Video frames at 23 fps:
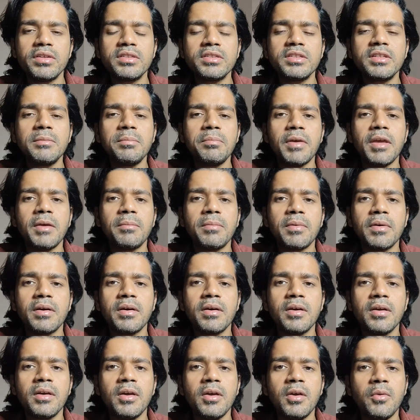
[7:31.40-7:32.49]
it a
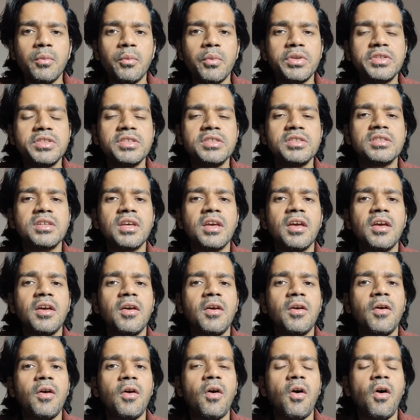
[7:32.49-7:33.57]
paper which is
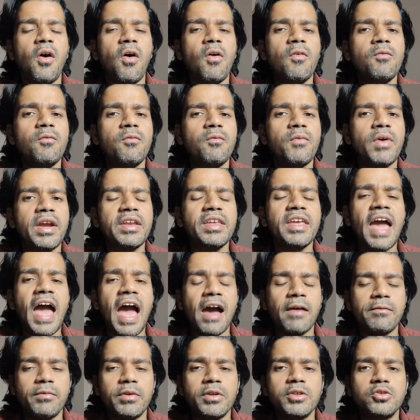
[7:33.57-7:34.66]
of very
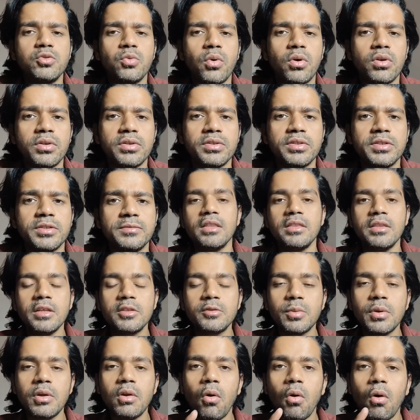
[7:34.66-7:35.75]
average quality? This
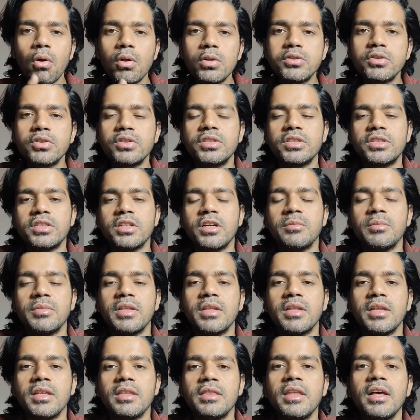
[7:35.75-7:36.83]
will also determine
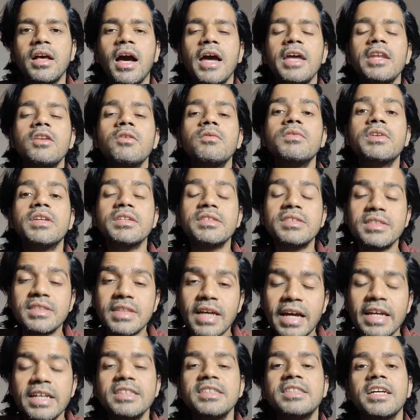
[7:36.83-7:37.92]
the kind of
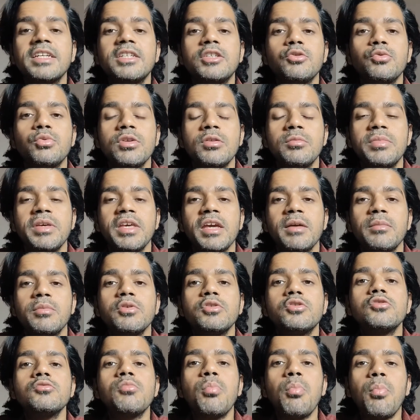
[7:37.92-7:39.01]
design that you will be able
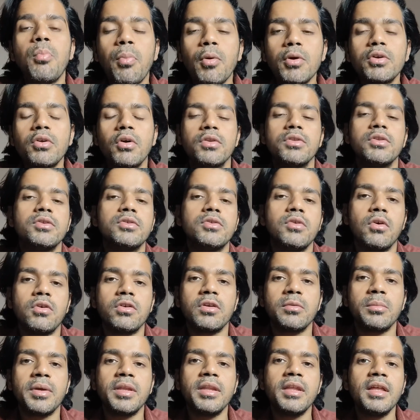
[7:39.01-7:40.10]
to put on the
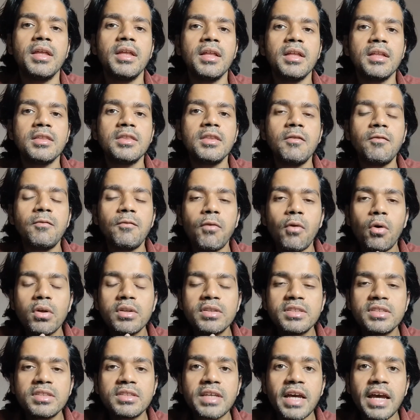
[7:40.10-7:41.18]
document, the
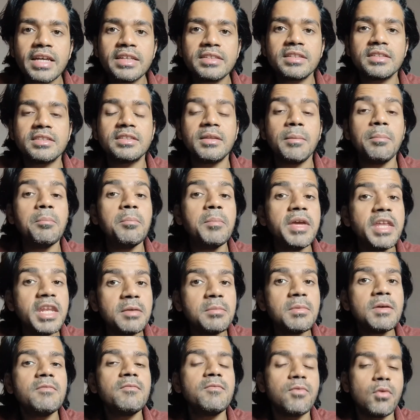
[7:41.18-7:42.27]
font sizes, the
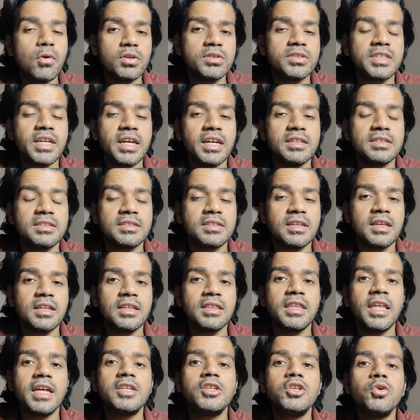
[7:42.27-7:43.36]
minimum font size
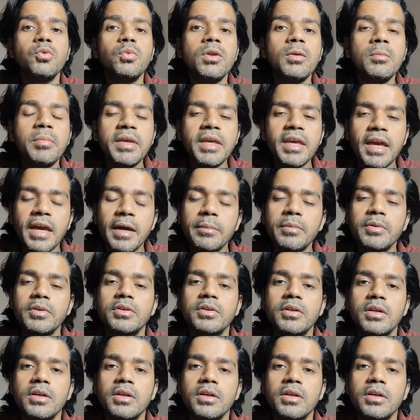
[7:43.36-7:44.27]
that you will be able